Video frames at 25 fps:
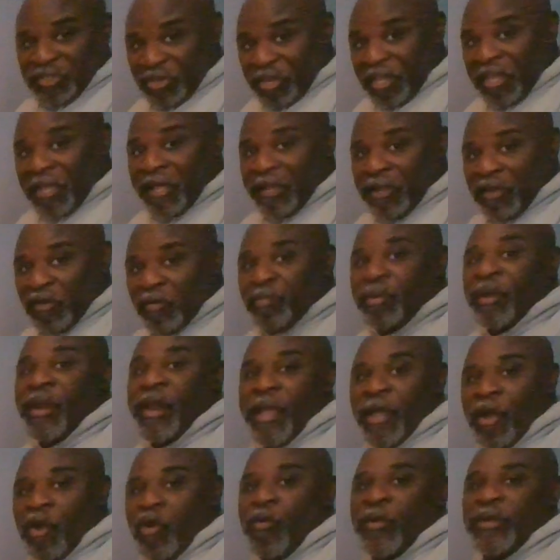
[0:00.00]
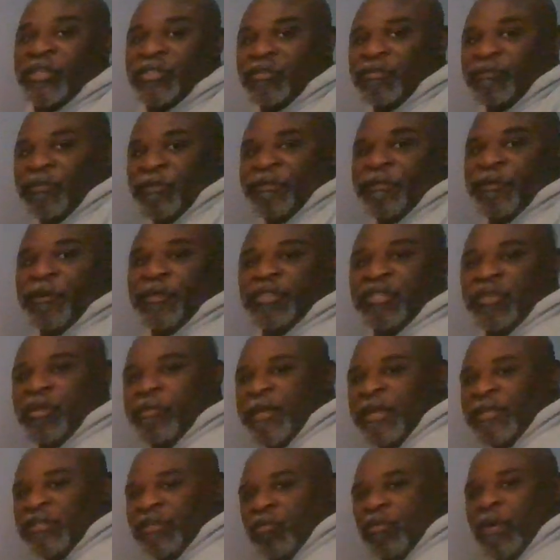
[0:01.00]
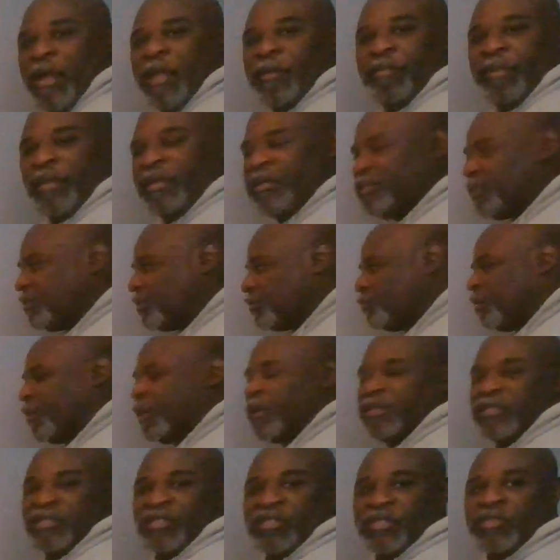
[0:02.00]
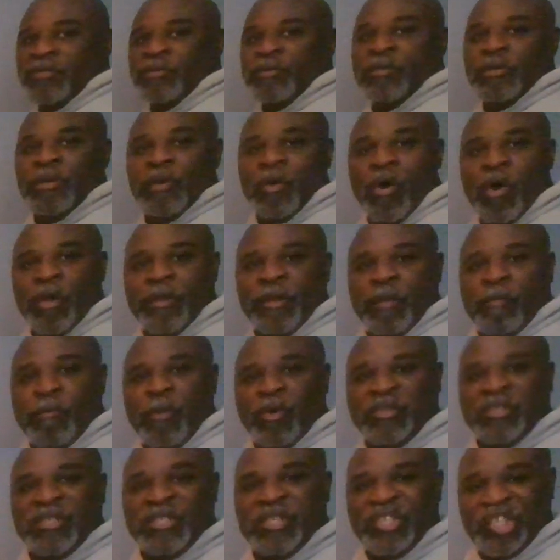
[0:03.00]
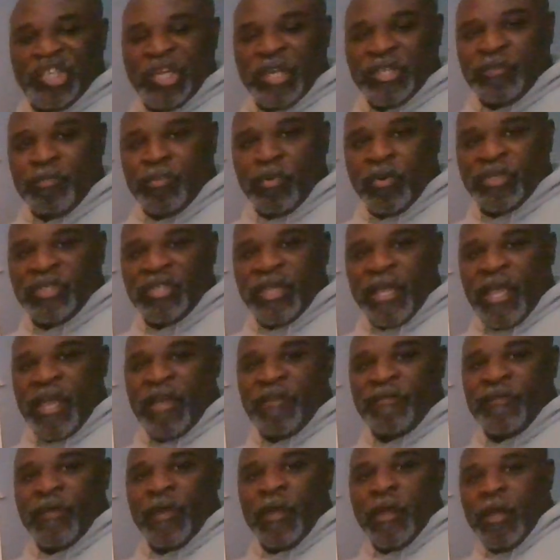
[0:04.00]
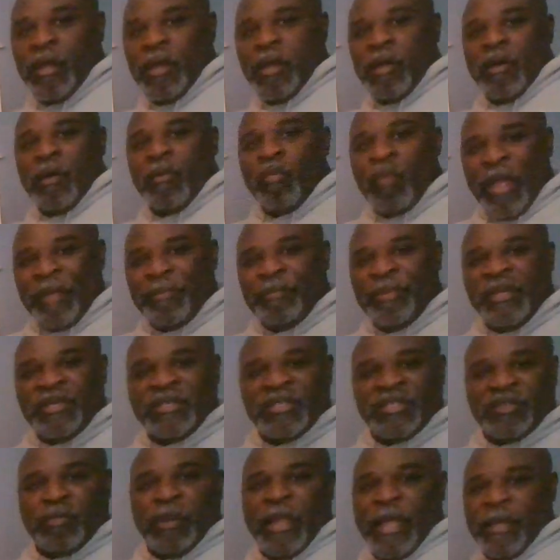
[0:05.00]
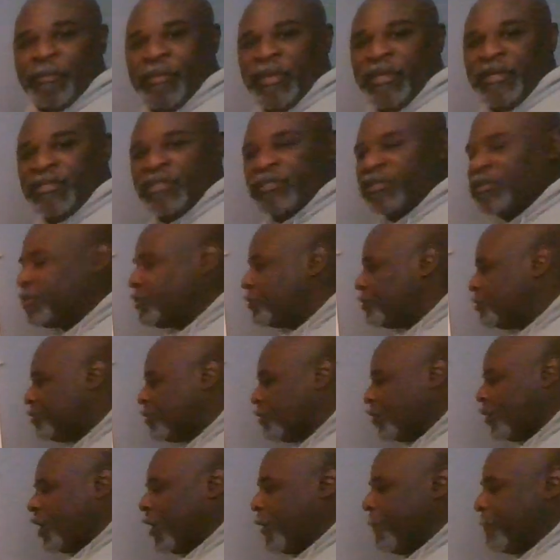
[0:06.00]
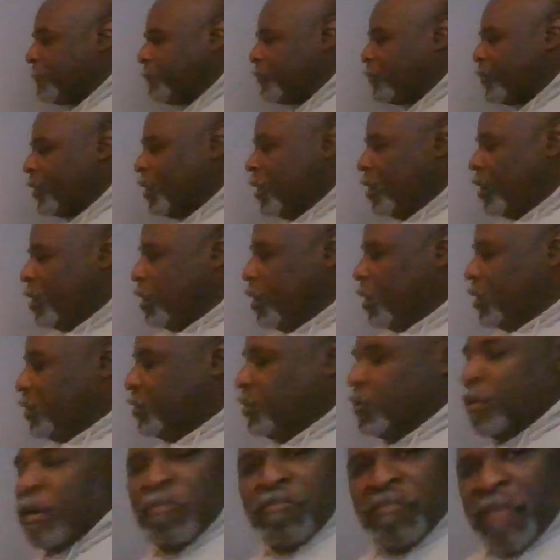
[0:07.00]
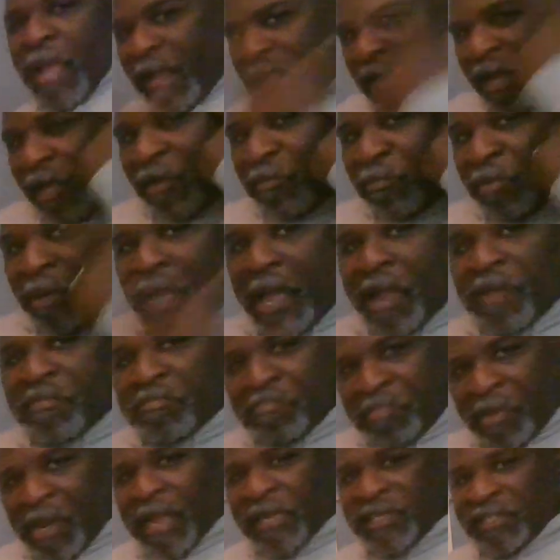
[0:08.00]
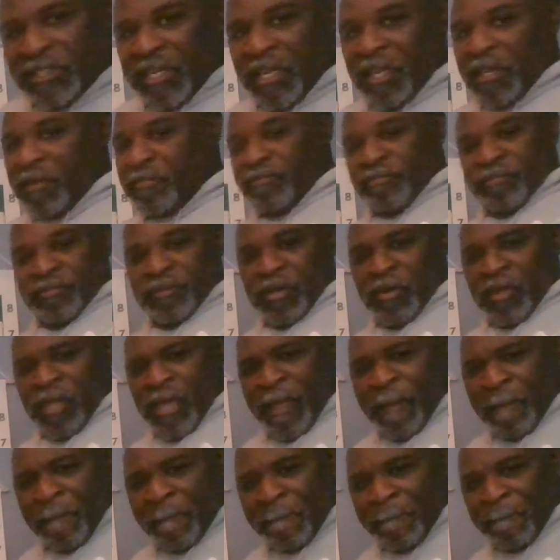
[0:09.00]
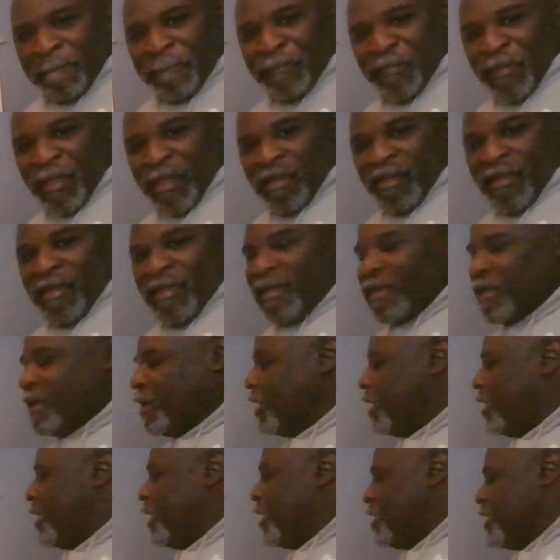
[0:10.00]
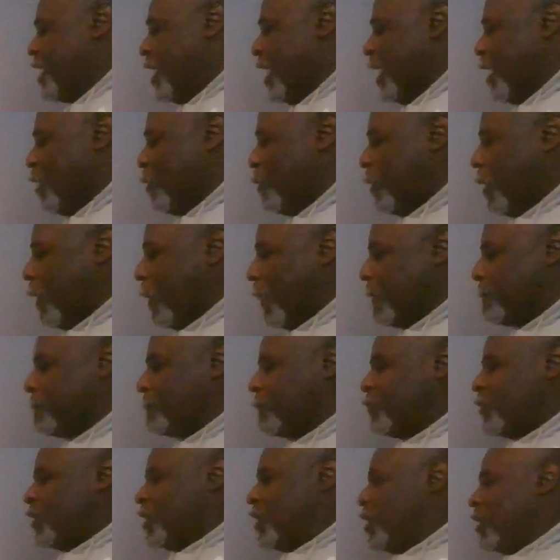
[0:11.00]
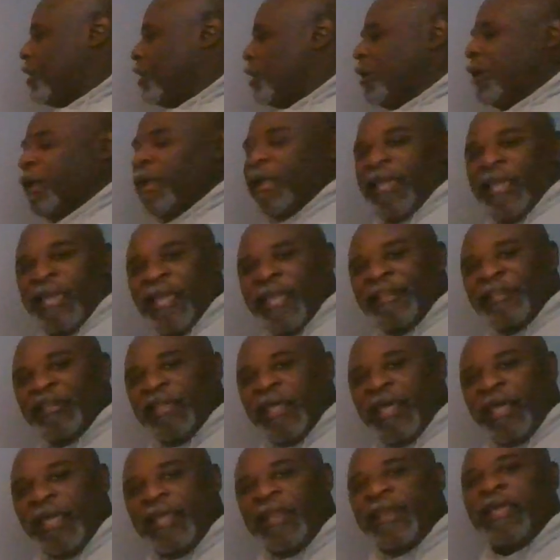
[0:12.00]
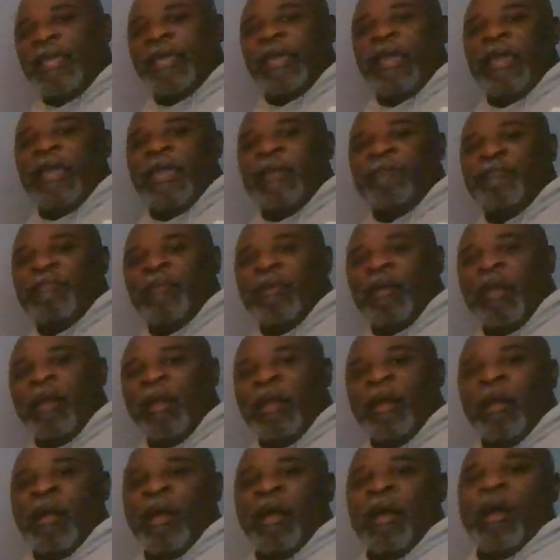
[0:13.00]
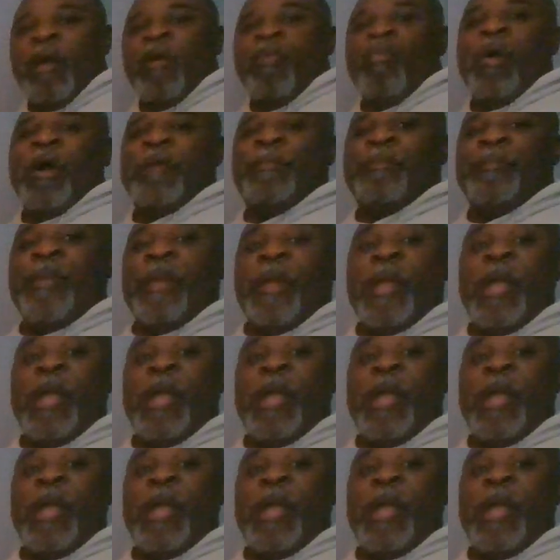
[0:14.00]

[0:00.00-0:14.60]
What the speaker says: are yellow, but I always refer to them as the white pieces because on most of the chessboards they have white pieces, black pieces. Okay, not colorblind, but I see it. Okay. Now, in the end game, what